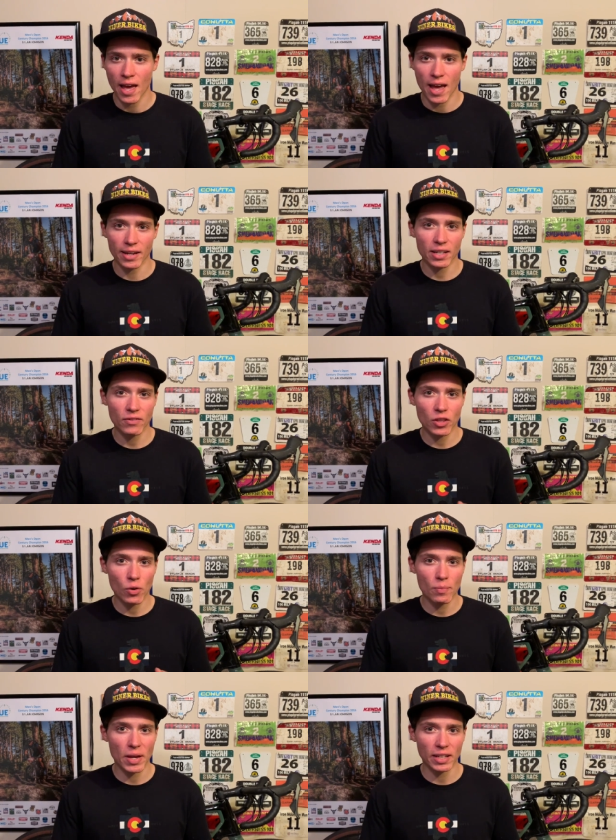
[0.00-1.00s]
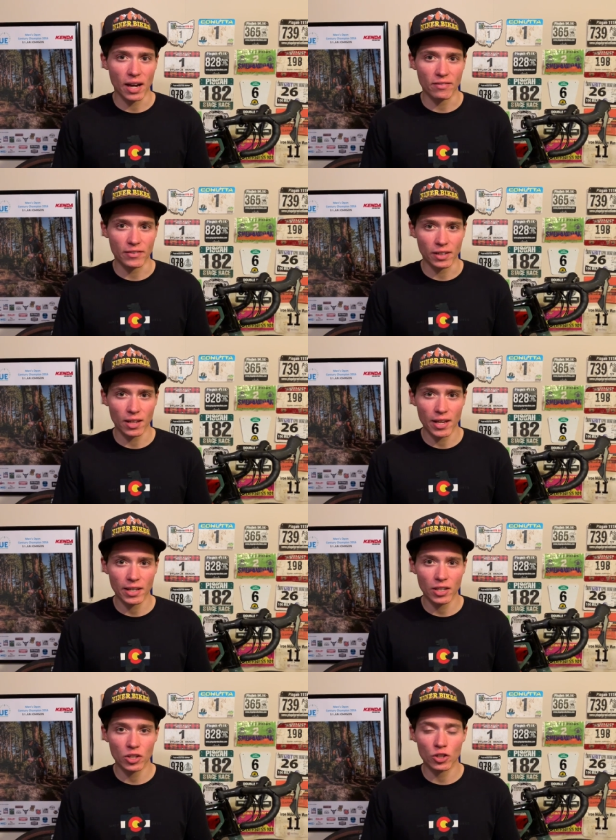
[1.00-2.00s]
And even though it may not feel like
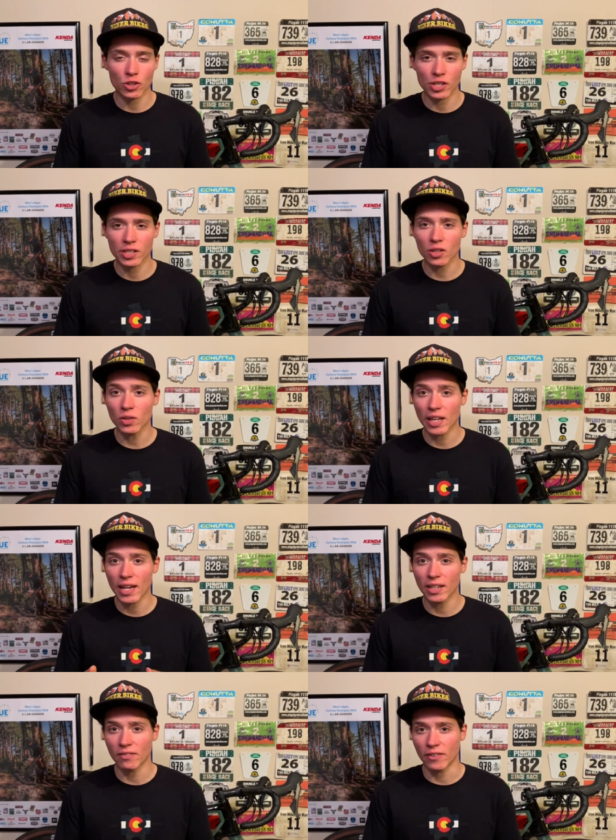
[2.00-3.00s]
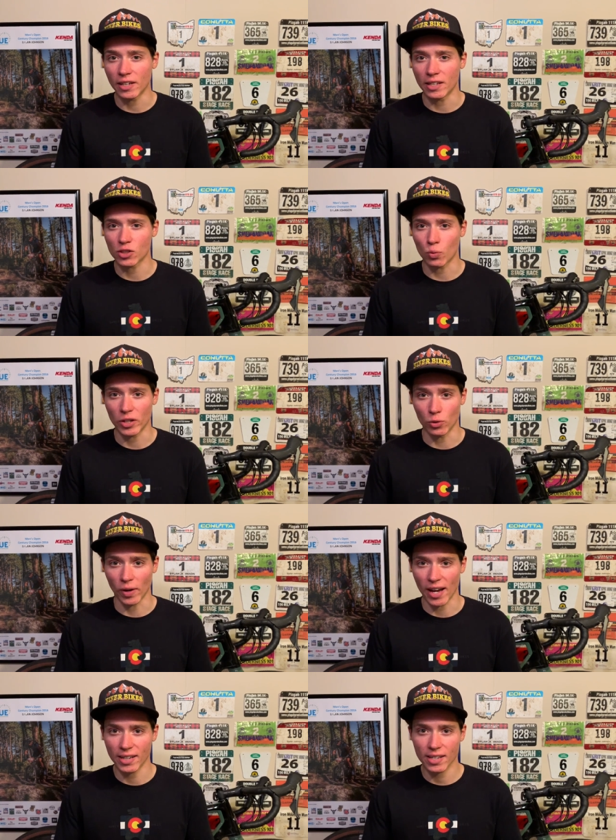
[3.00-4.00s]
it, you're still gaining fitness when you
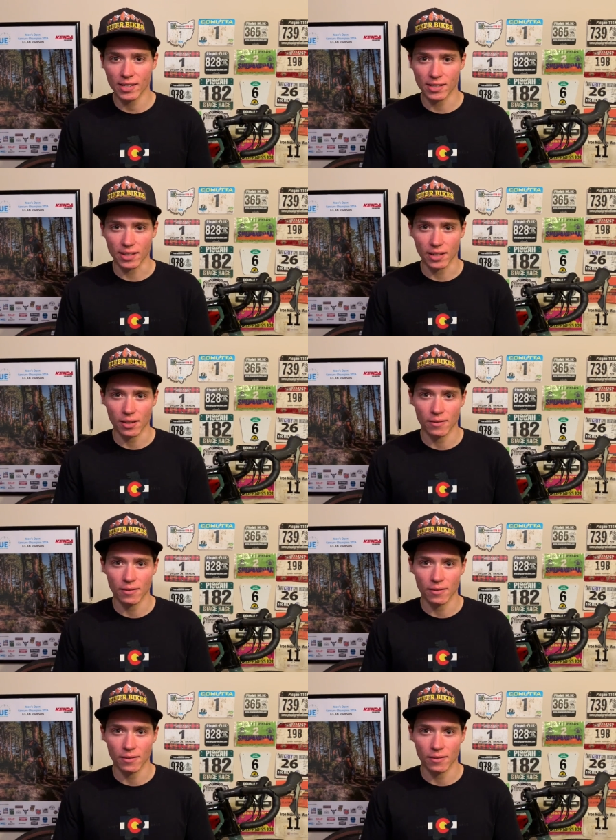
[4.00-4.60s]
ride easy.